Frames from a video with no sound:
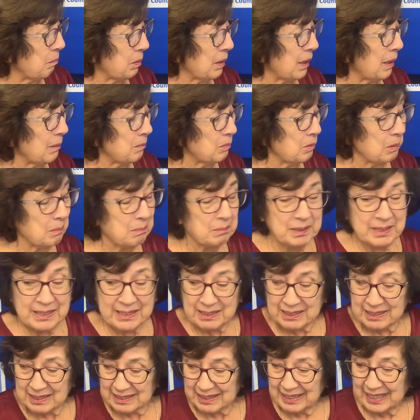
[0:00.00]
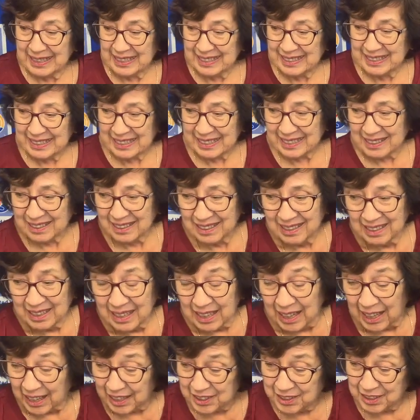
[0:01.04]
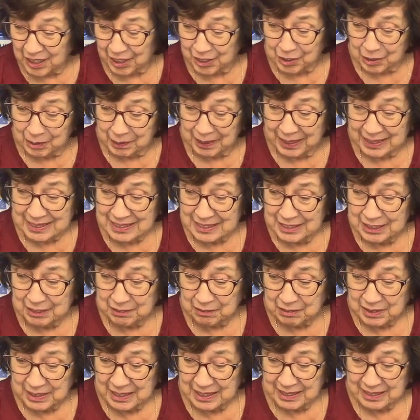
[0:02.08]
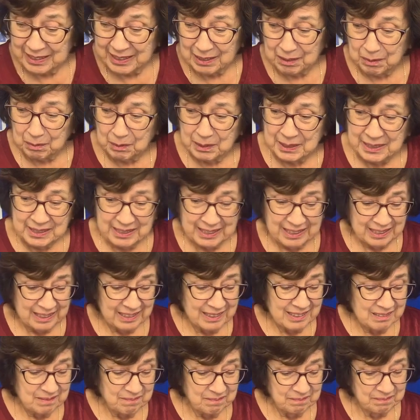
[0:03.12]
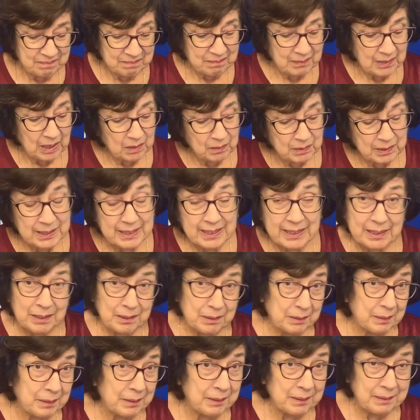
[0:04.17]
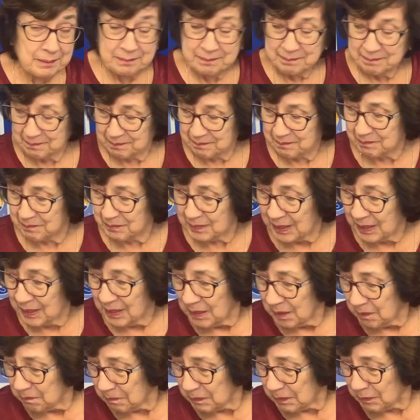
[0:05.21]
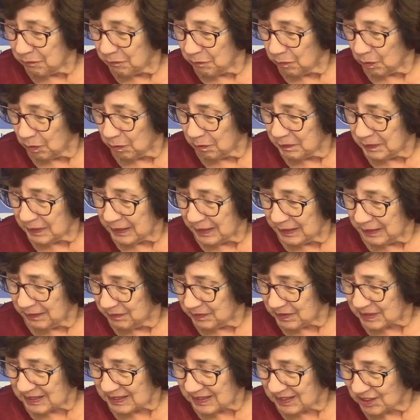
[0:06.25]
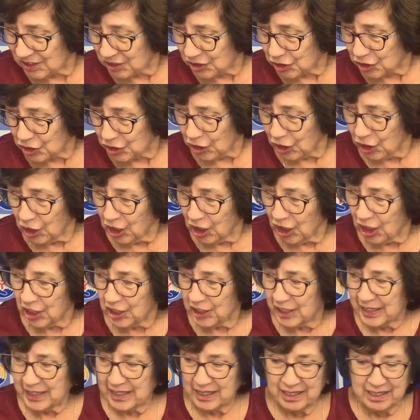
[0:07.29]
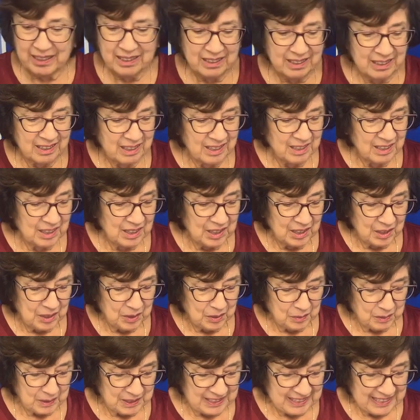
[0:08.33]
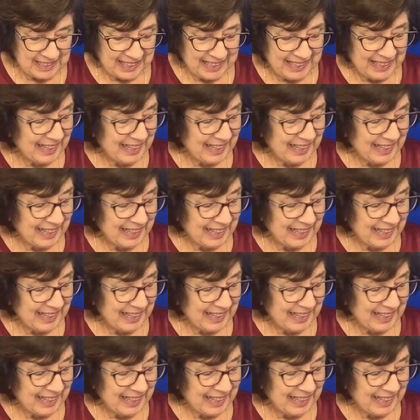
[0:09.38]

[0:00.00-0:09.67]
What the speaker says: problem and ending. Another activity that we did it before we even started, was that